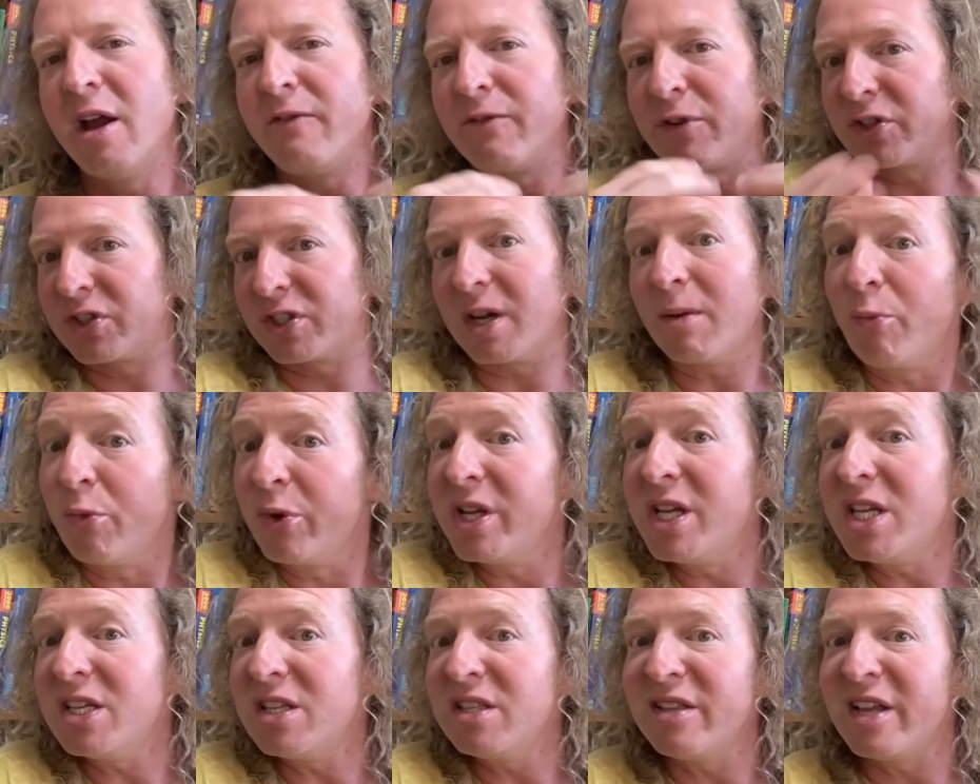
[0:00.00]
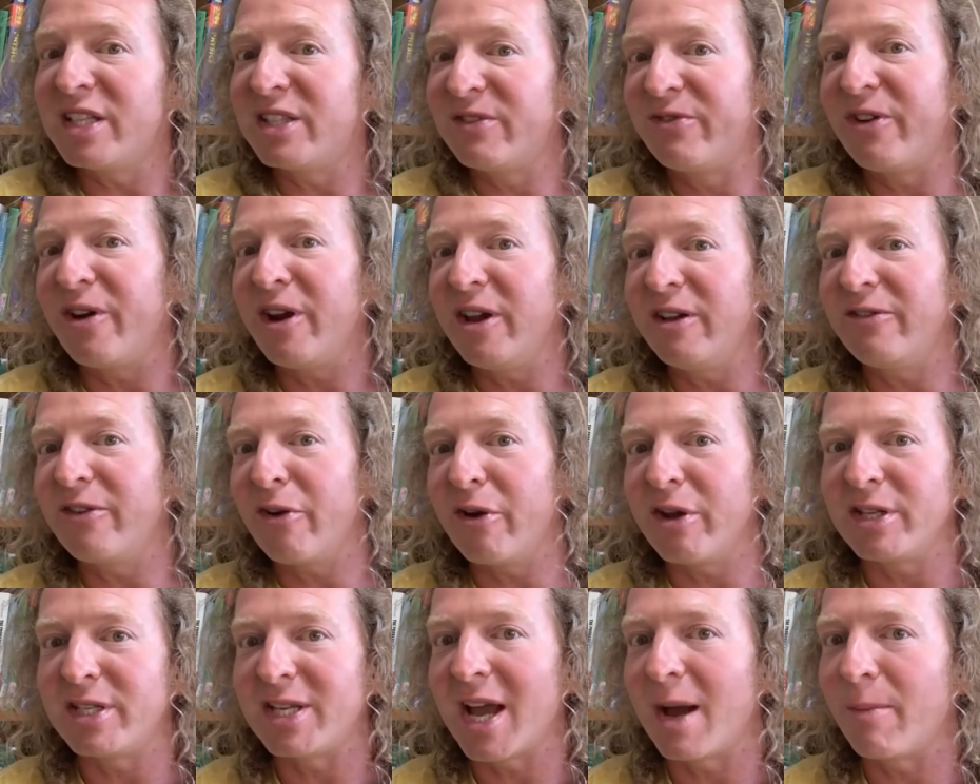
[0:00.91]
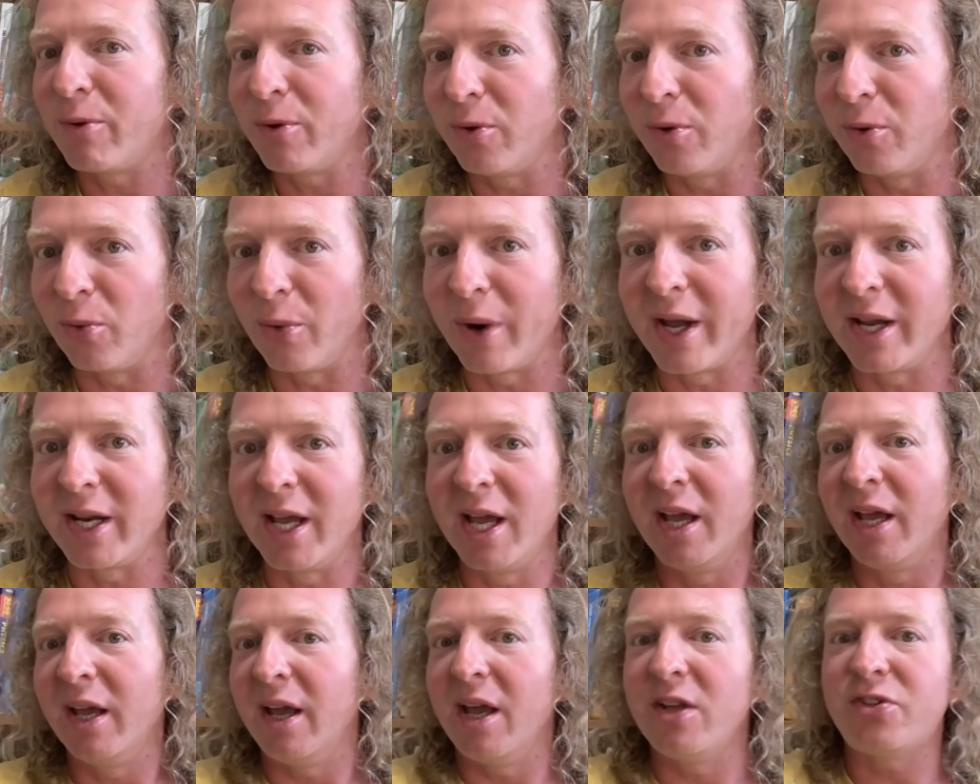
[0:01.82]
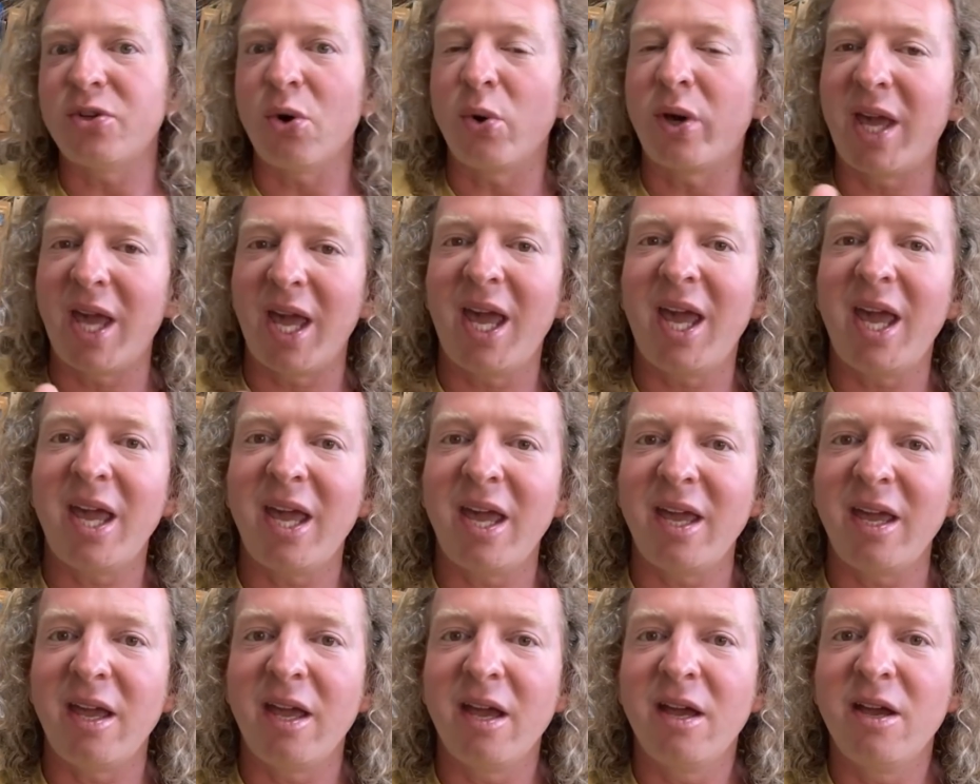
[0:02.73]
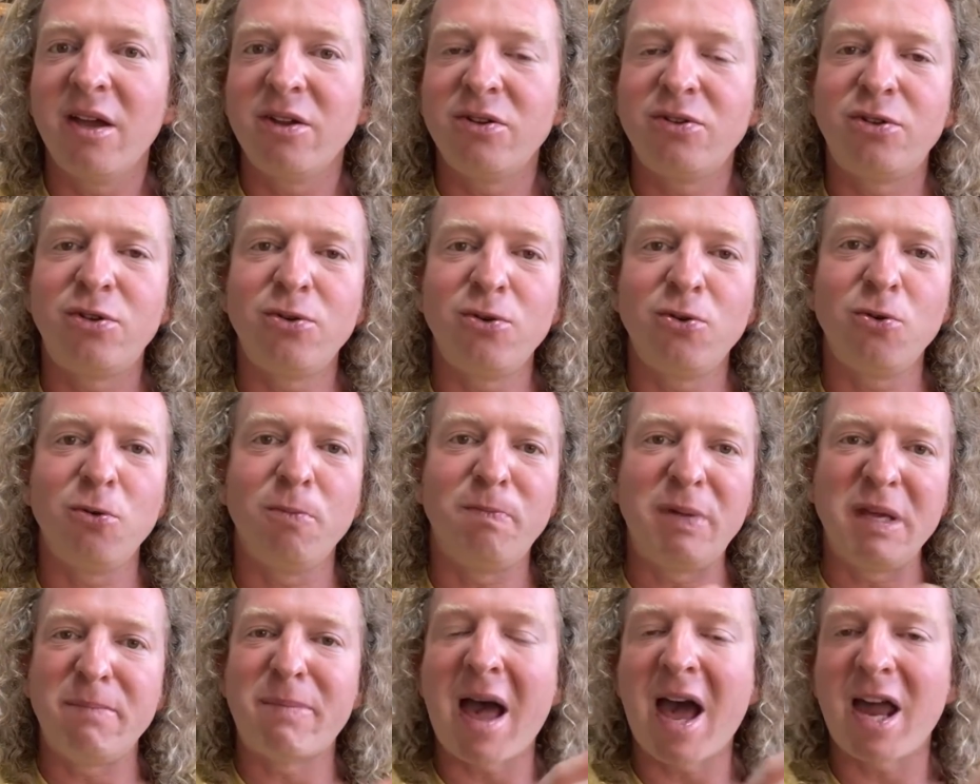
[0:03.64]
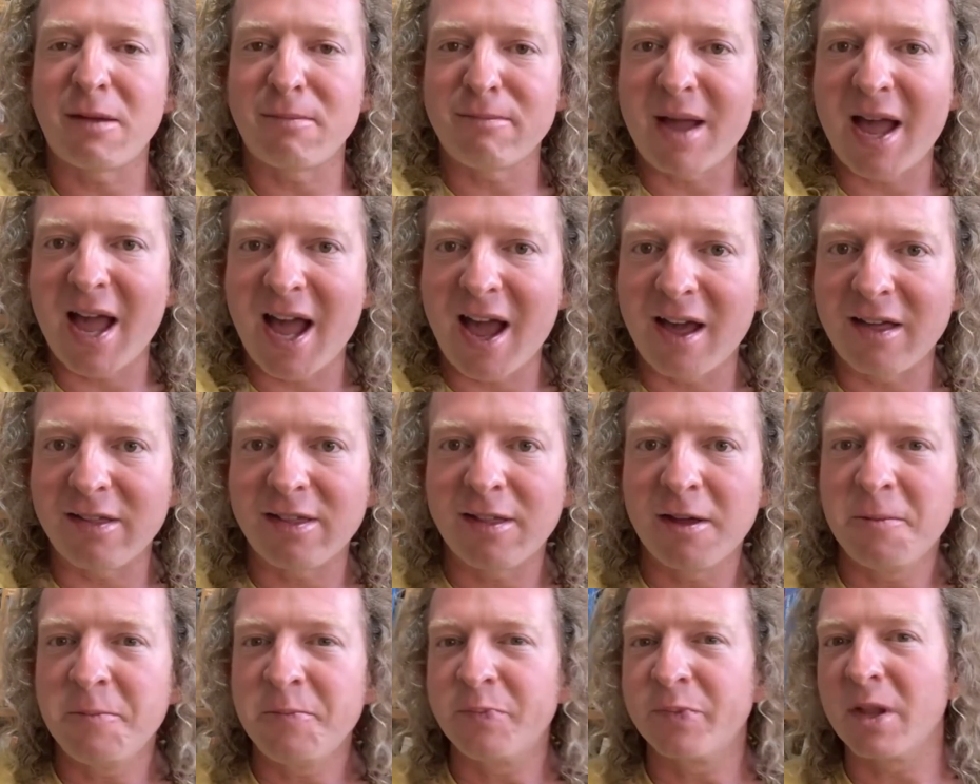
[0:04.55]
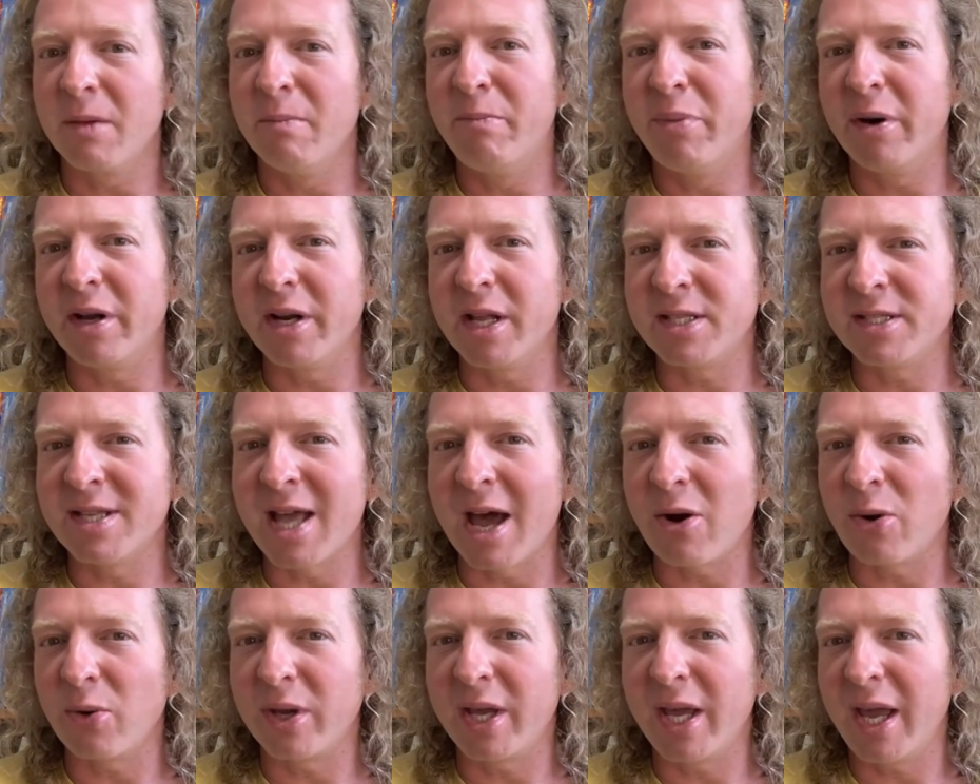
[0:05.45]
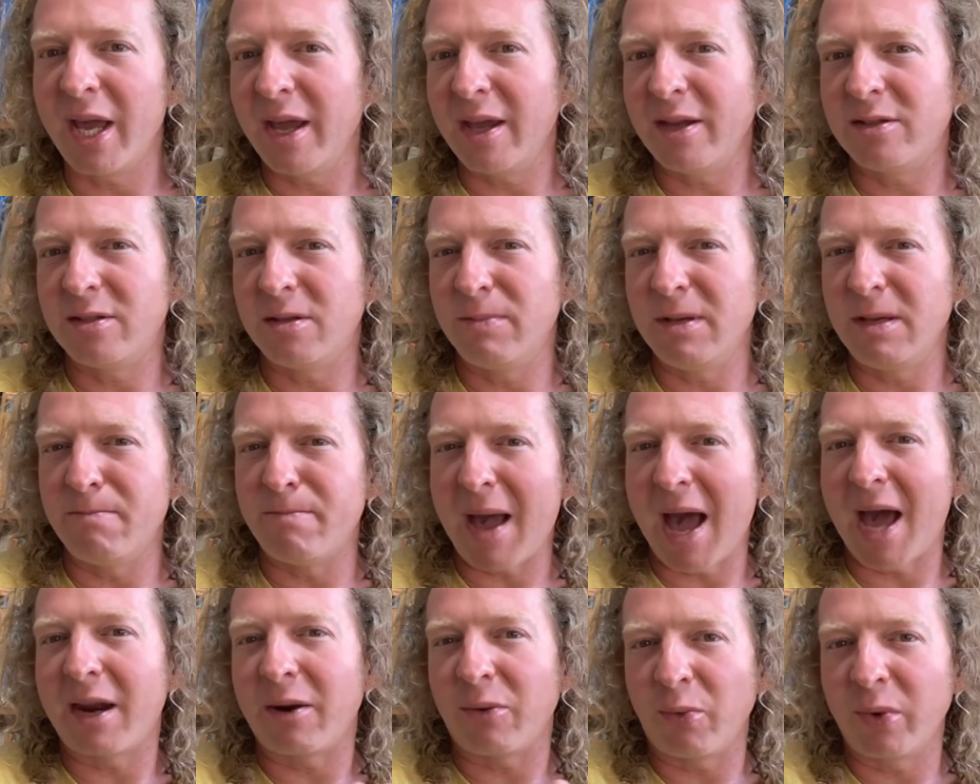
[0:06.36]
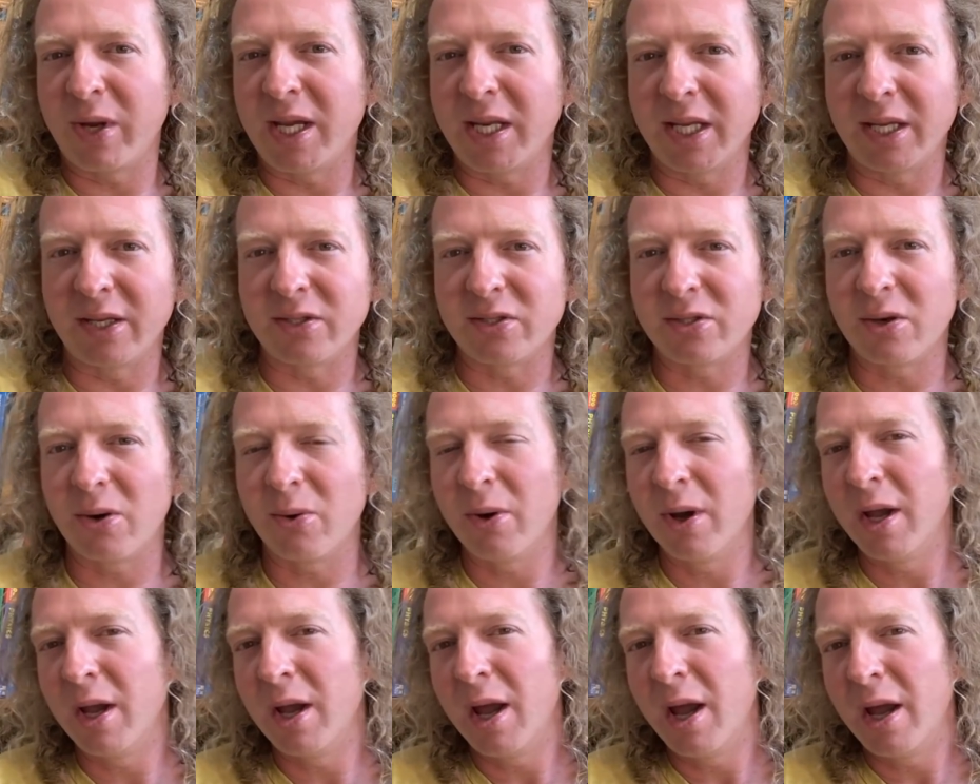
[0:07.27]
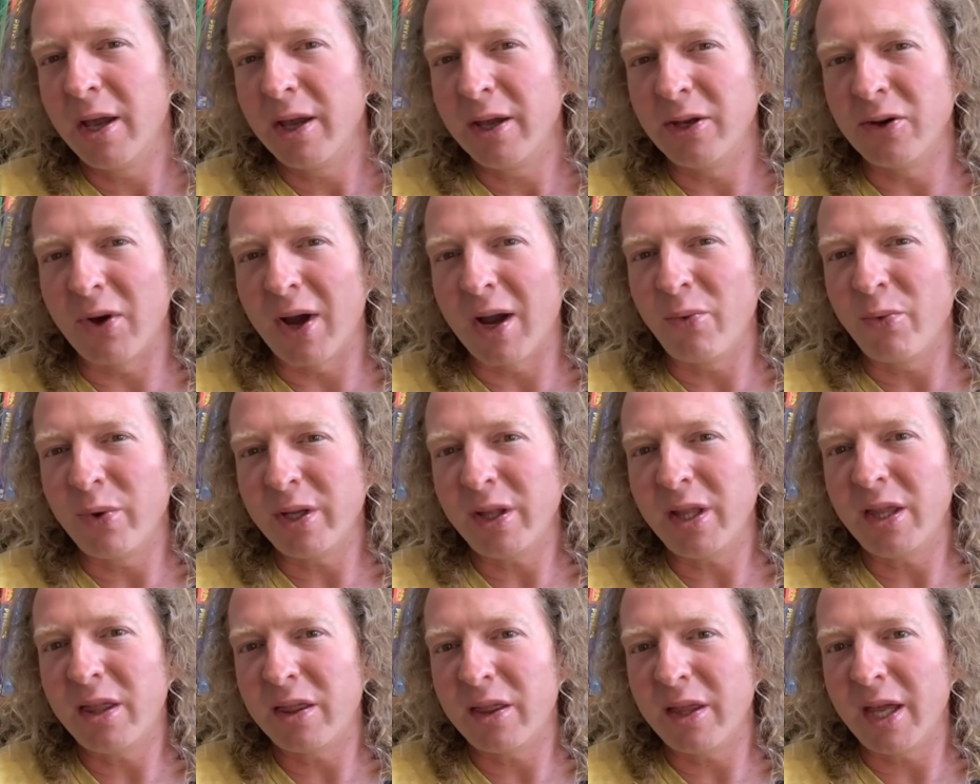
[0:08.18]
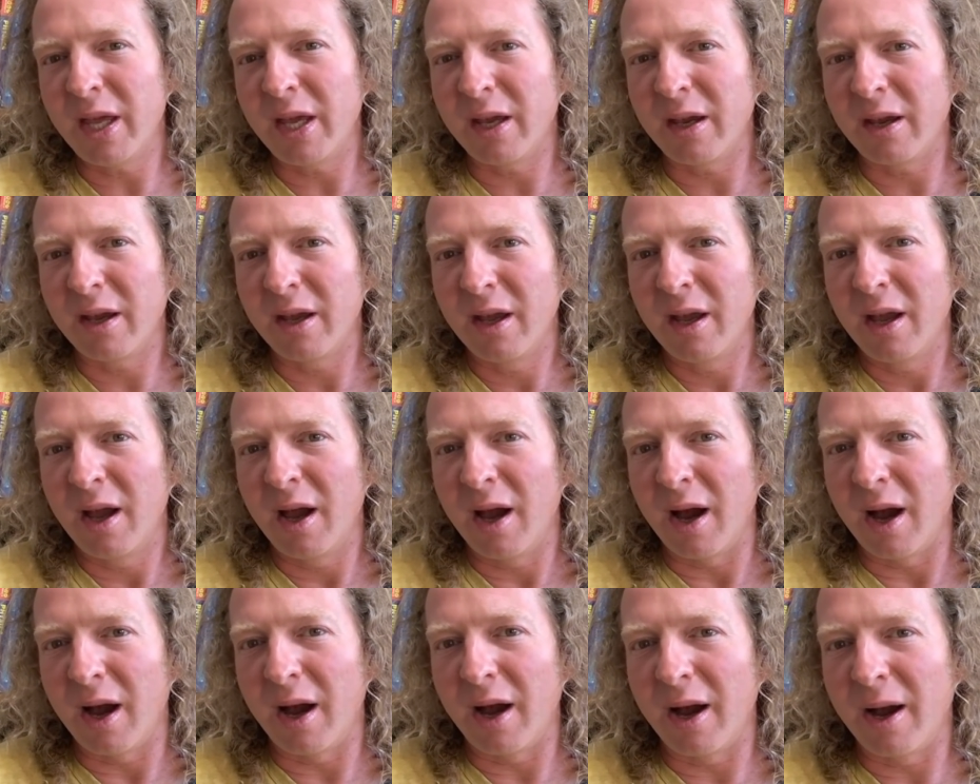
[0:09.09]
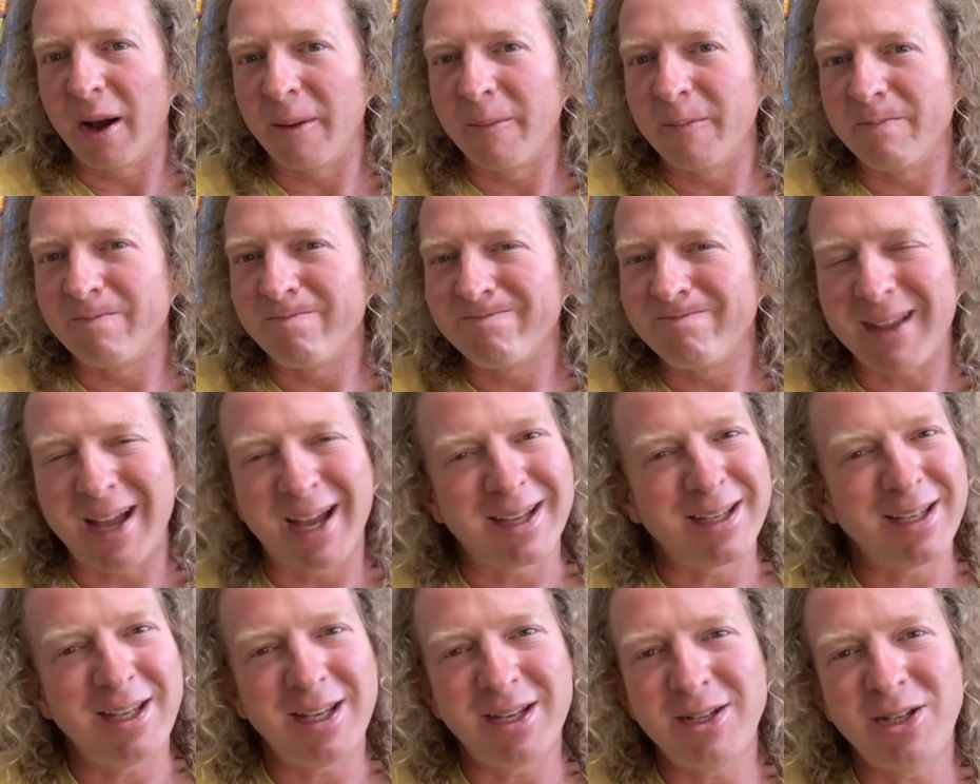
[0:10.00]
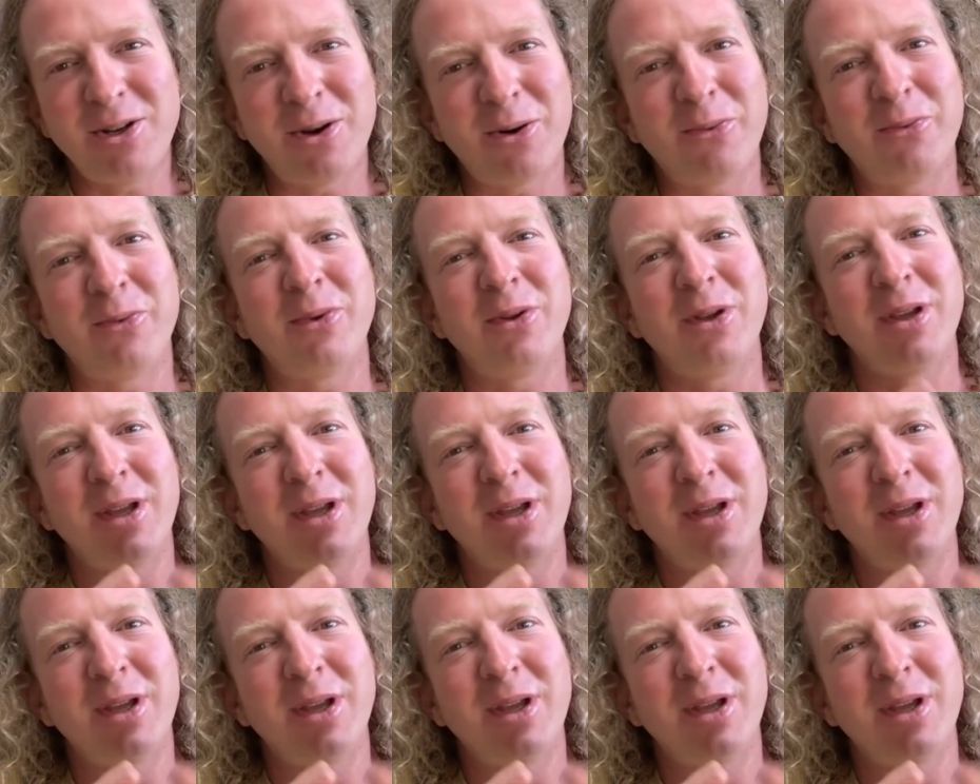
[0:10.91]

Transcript: For some reason, that's very, very taboo, right? It's okay to be bad at math, but it's not okay to be bad at reading. So, you know, I really think, you know,